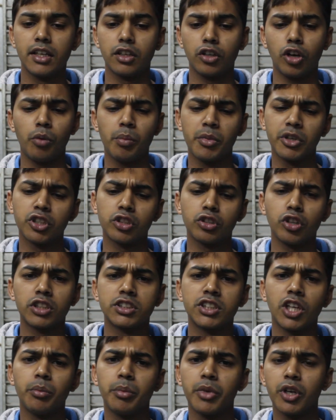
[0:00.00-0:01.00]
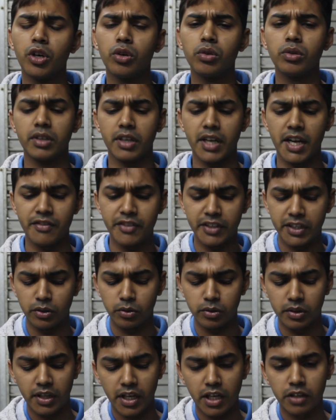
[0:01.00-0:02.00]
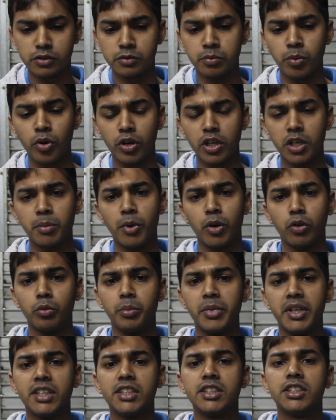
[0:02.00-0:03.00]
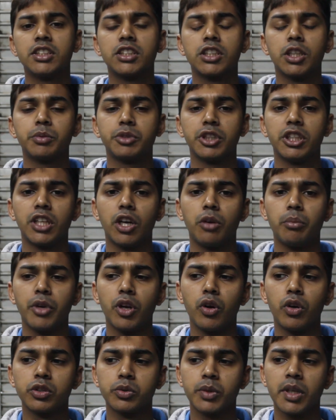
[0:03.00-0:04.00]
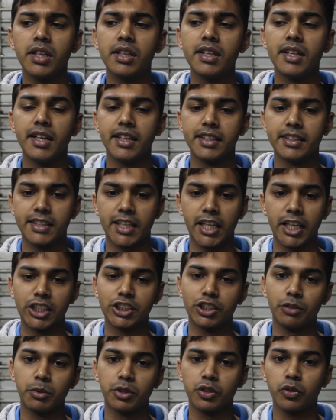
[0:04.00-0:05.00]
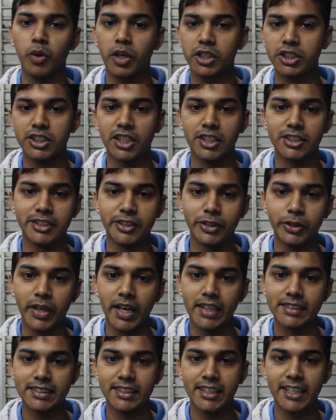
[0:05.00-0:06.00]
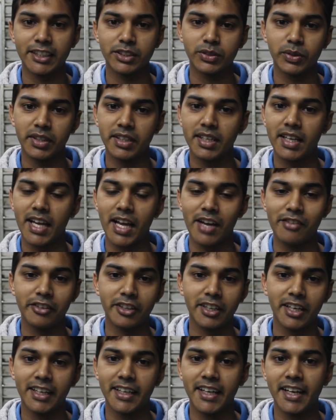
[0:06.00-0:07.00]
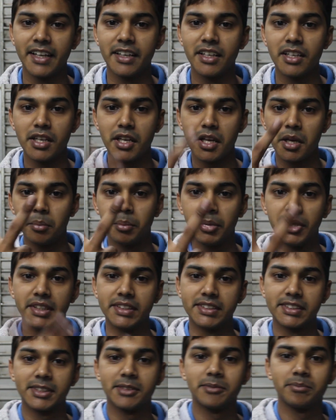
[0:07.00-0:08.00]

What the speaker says: Comment your thoughts down below. Everything that I've spoken about will be in the description down below as well. Thank you so much for watching. I'll see you guys in the next one. Have a great day. Peace.